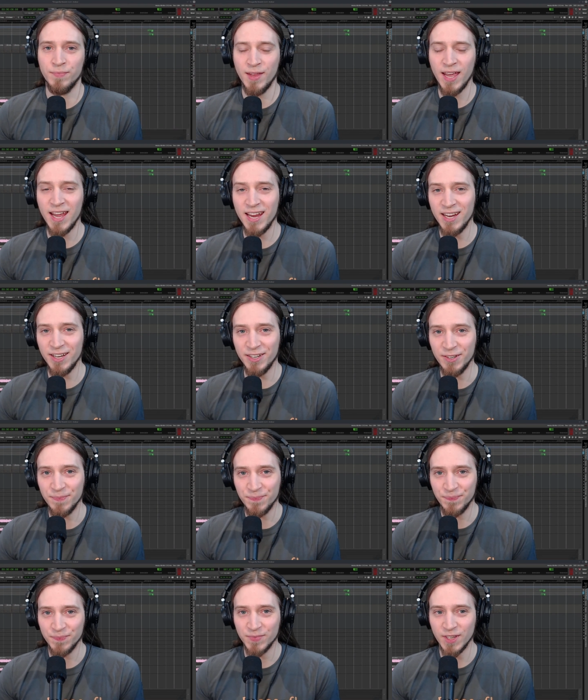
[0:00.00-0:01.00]
Hey,
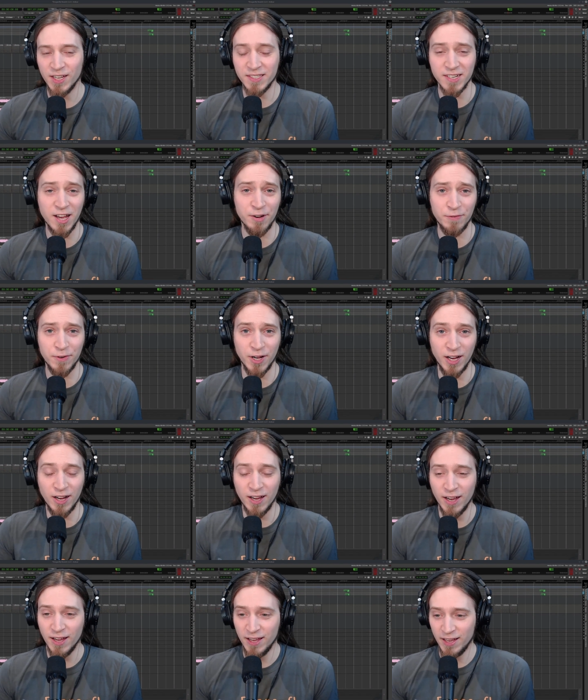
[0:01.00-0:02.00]
it's unfa,
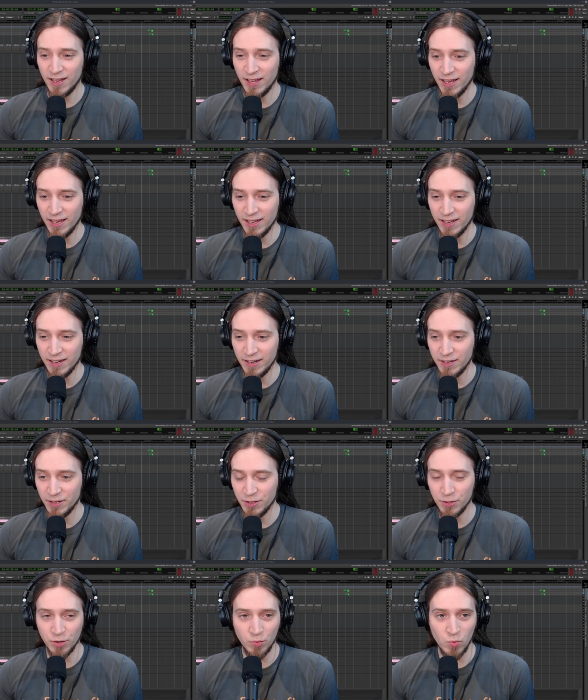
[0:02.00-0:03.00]
and
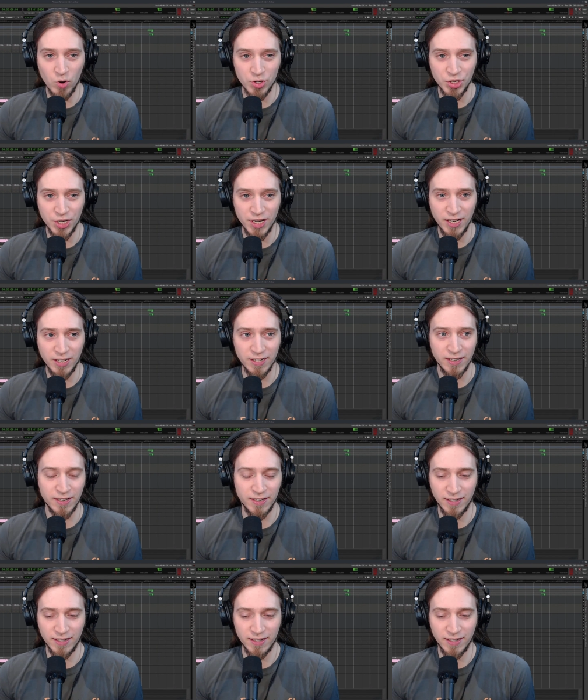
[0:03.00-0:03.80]
you're watching